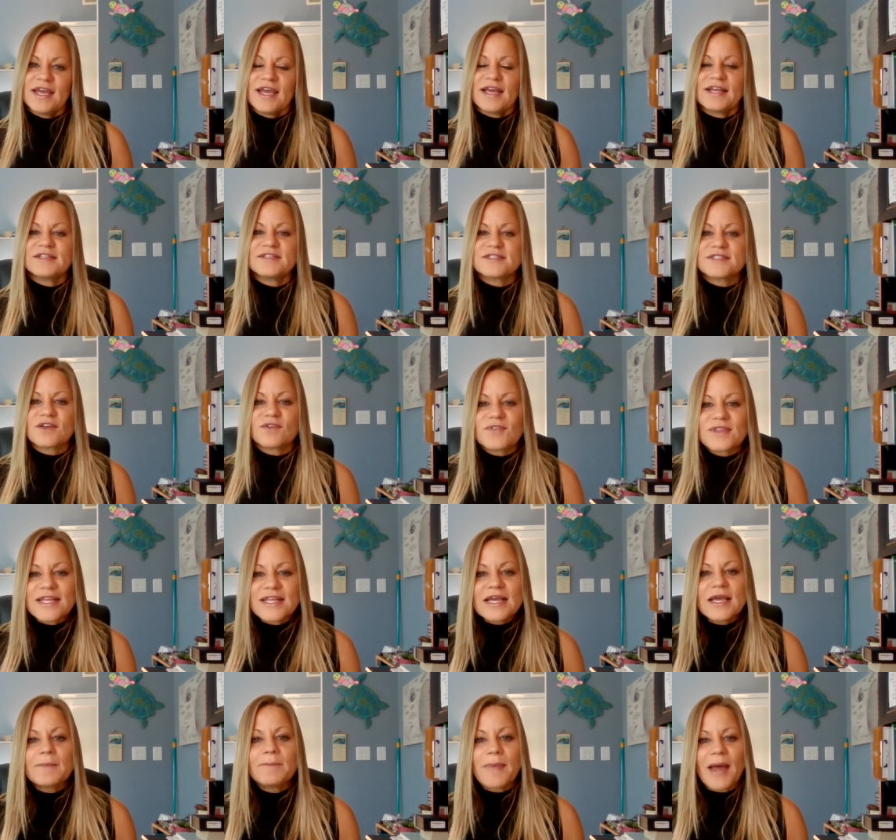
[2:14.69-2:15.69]
And so
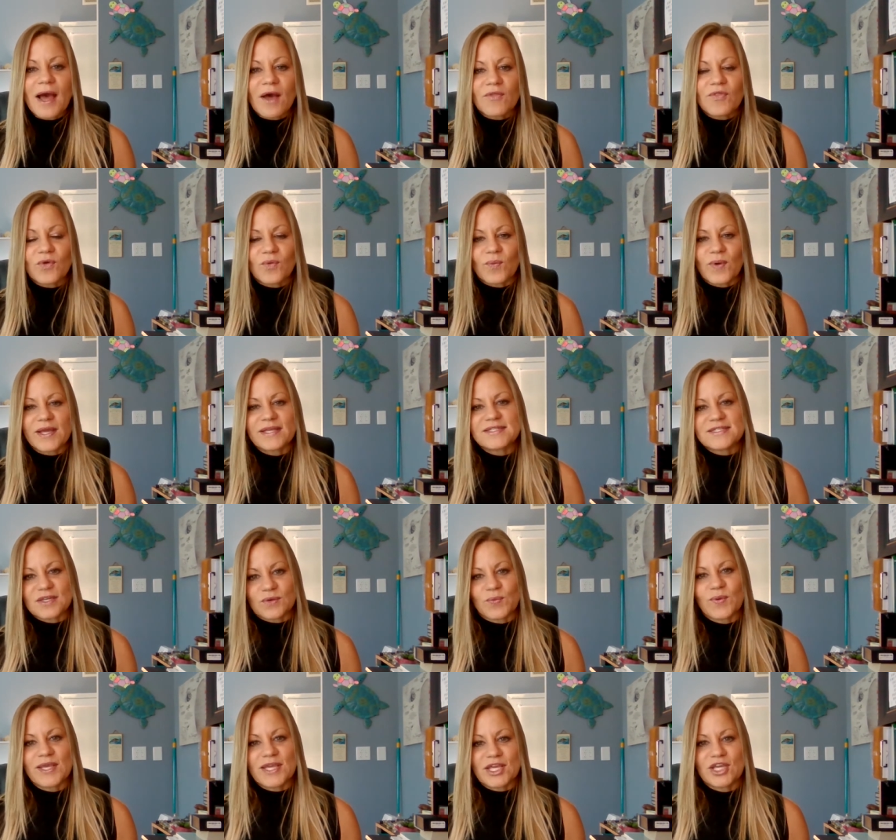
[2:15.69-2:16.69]
think about the ways that
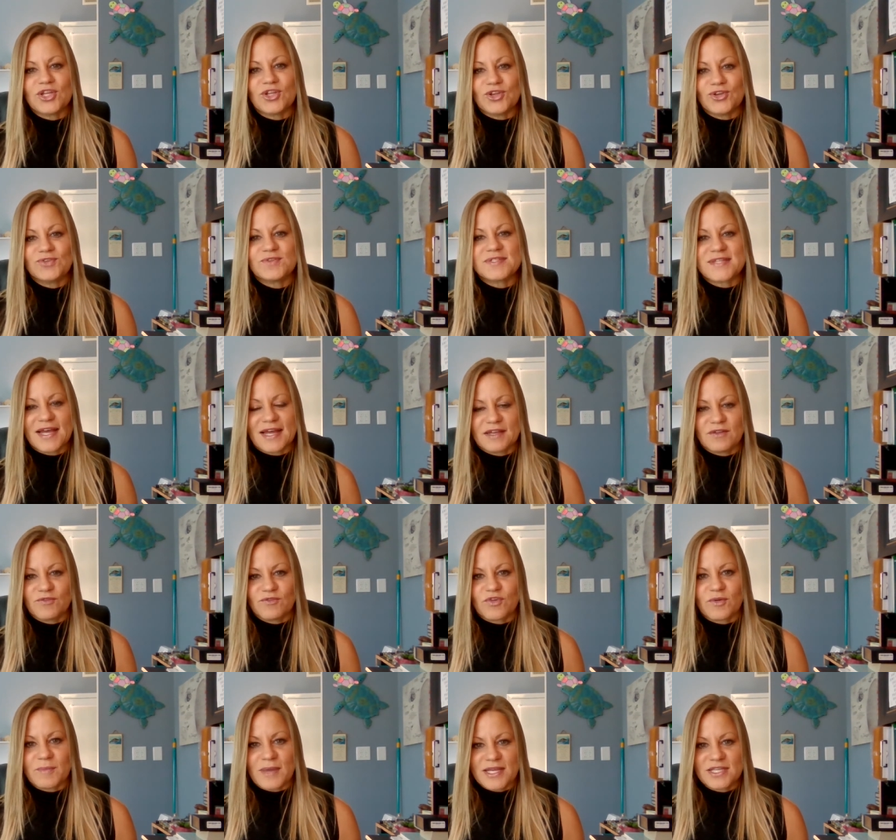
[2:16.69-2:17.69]
we can use that
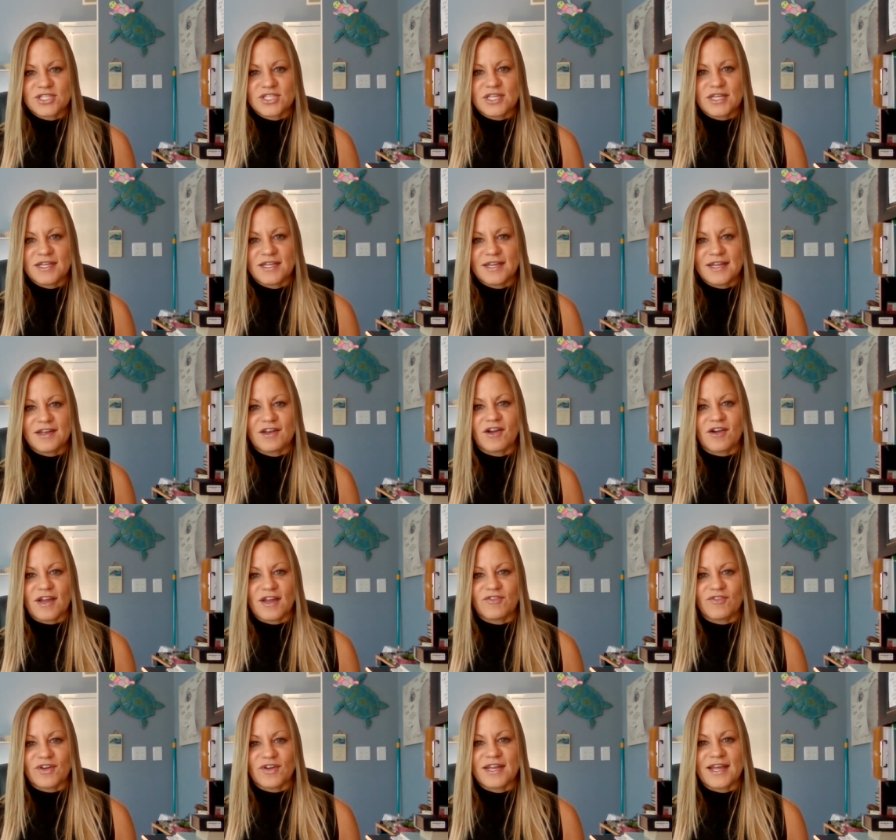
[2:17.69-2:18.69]
information in our
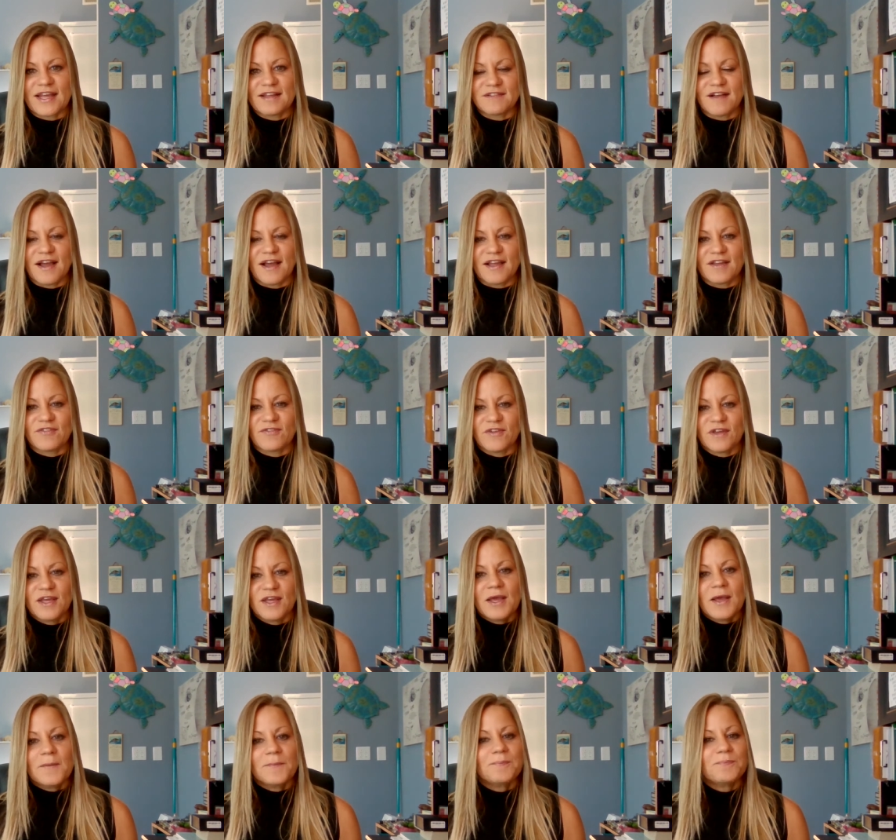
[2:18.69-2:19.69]
everyday life
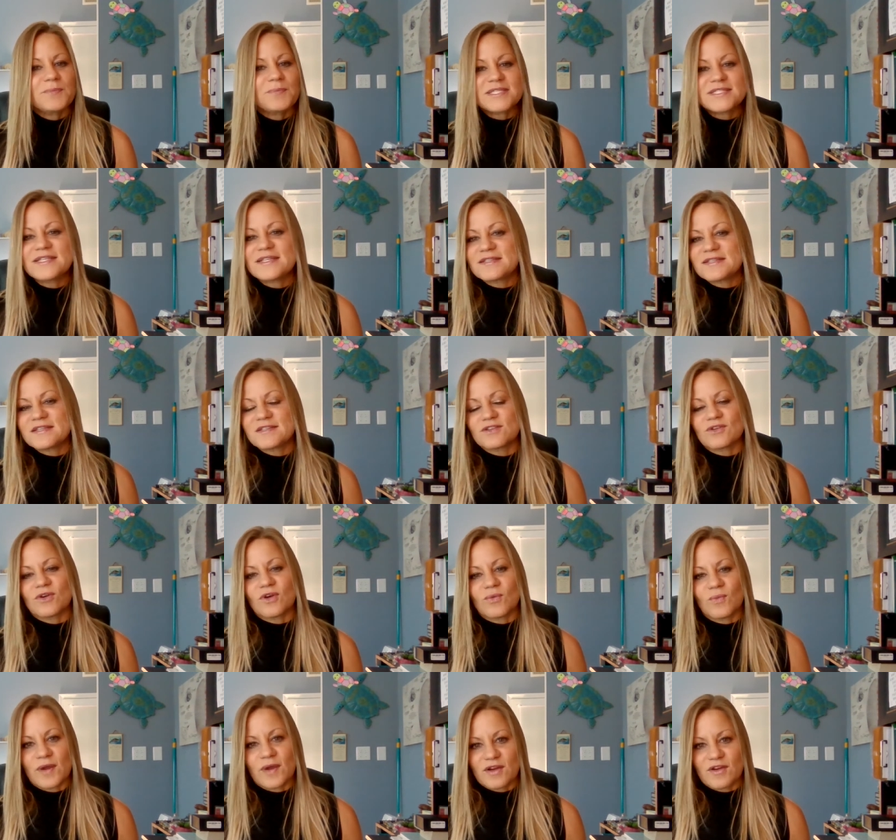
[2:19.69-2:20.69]
businesses are
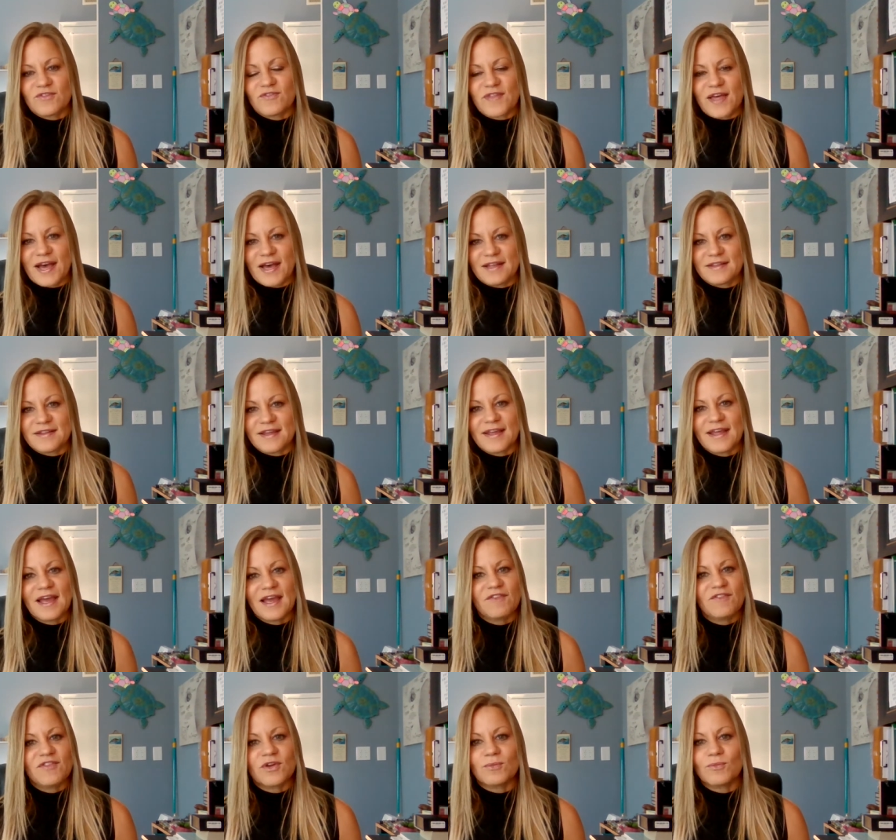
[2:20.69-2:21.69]
aware of that. They
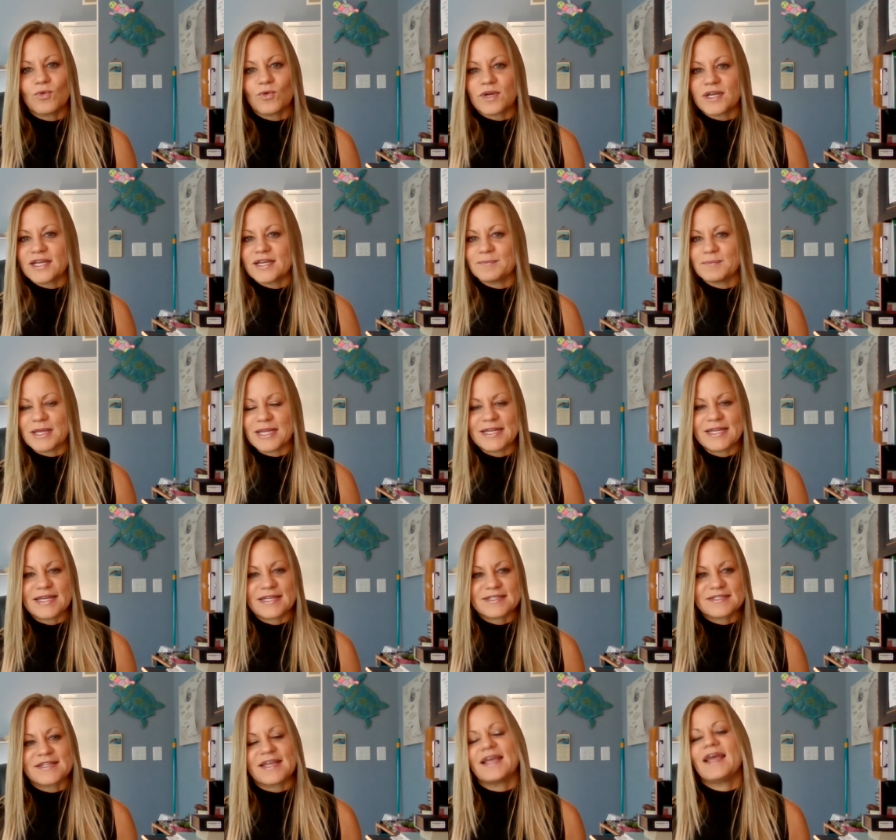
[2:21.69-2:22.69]
have their morning
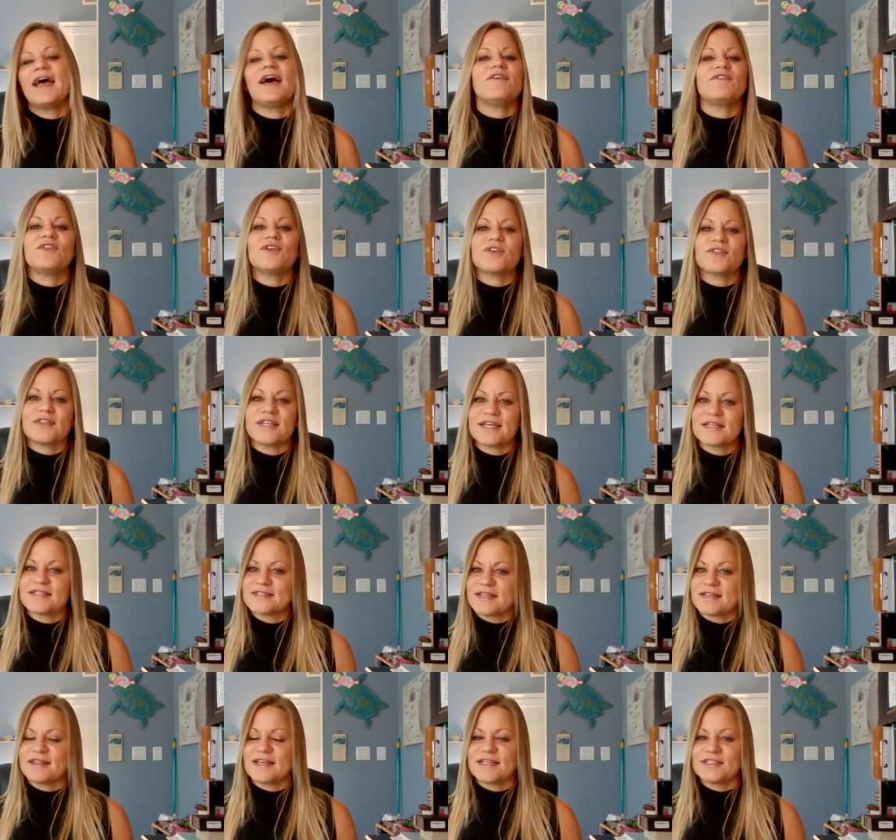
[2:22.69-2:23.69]
meetings, they have their things
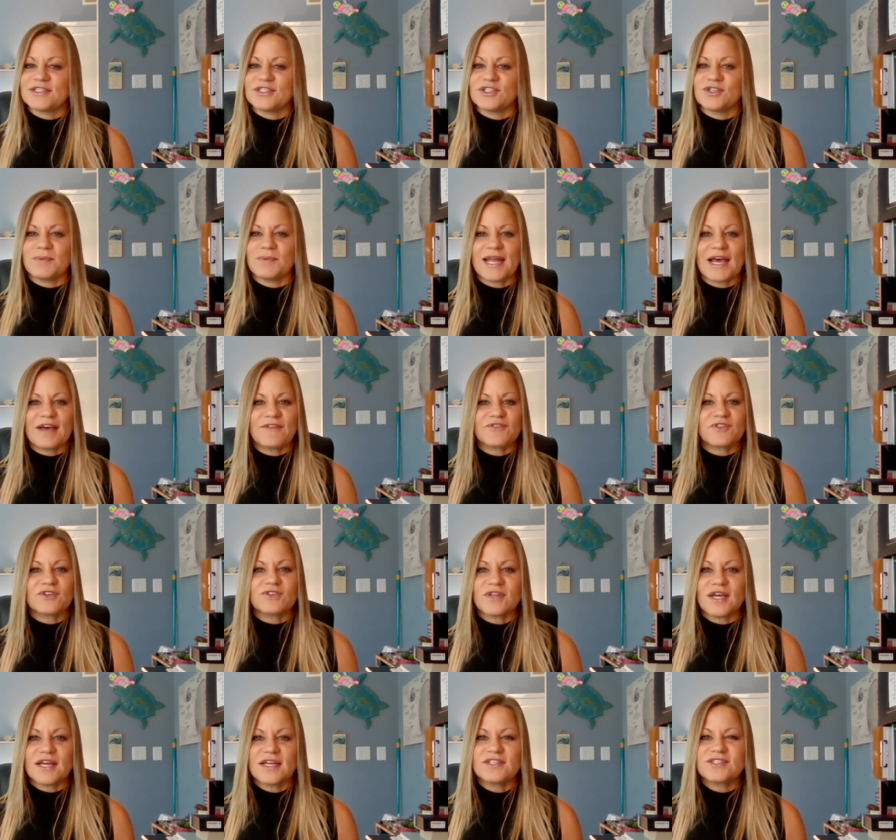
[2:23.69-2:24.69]
that they do, but after
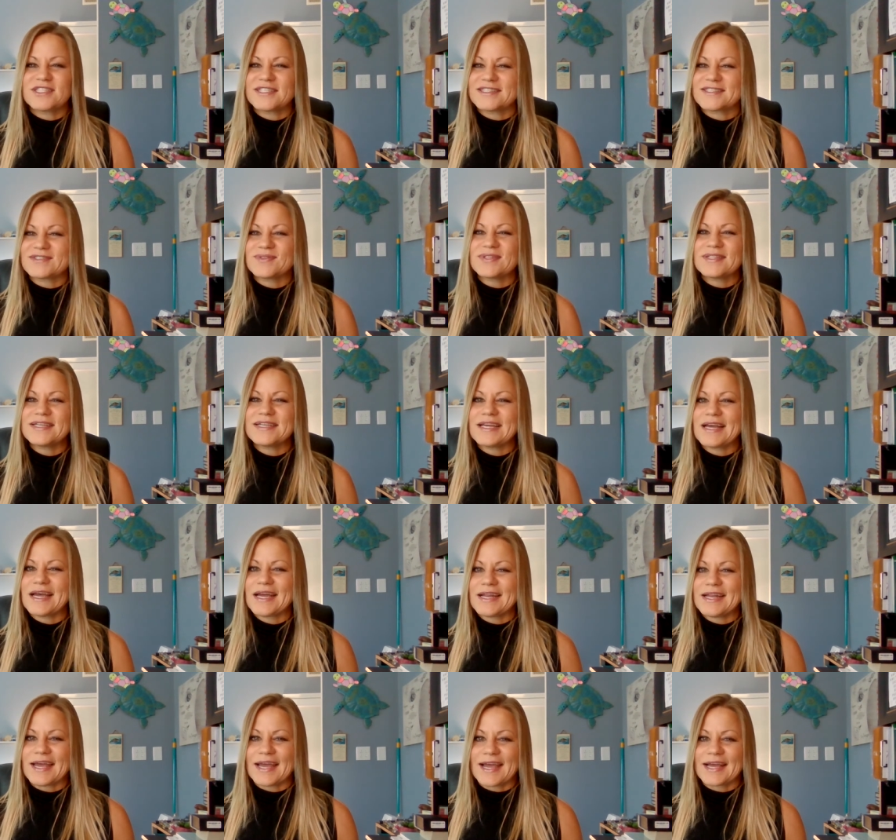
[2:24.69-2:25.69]
lunch, it's really kind
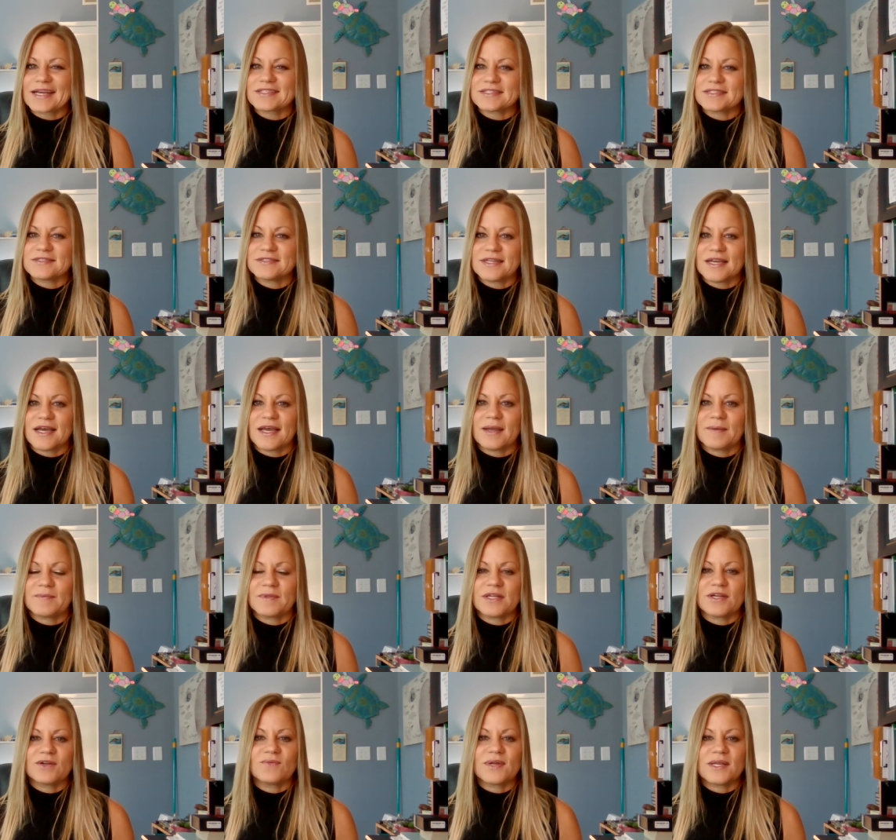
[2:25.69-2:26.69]
of action time. They
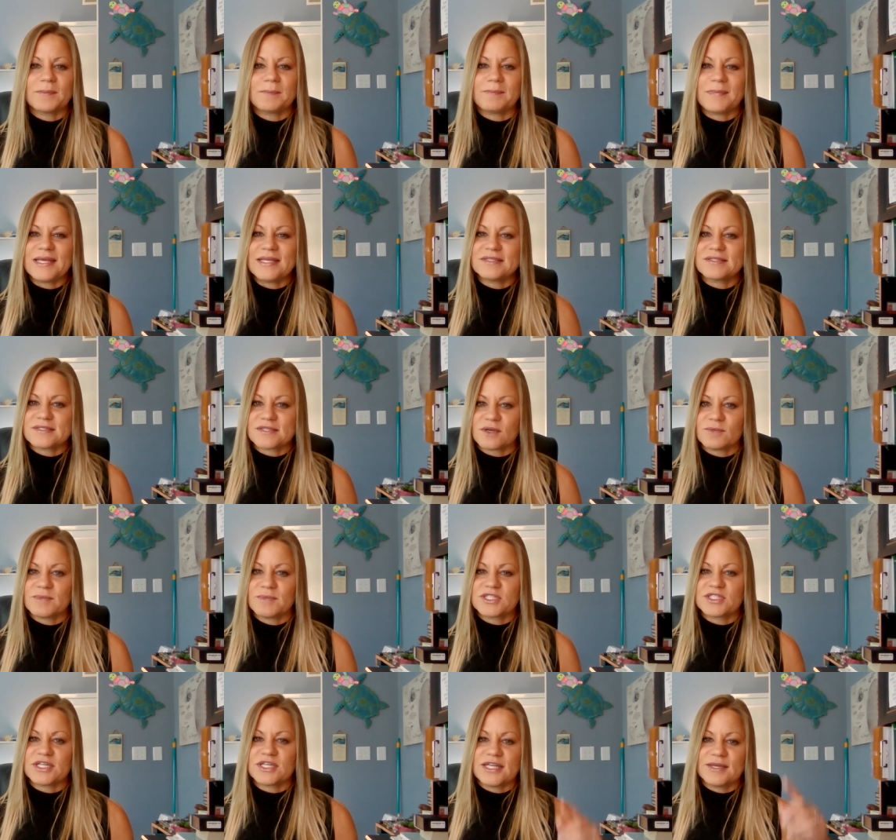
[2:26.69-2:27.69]
don't want to meet so
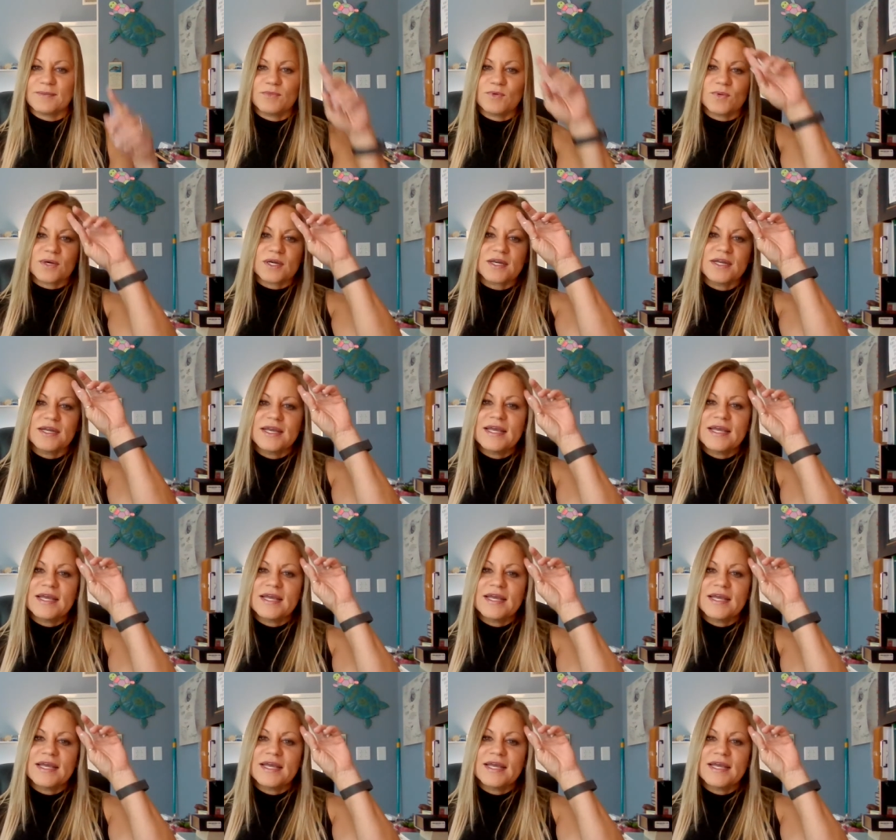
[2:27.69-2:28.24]
much anymore.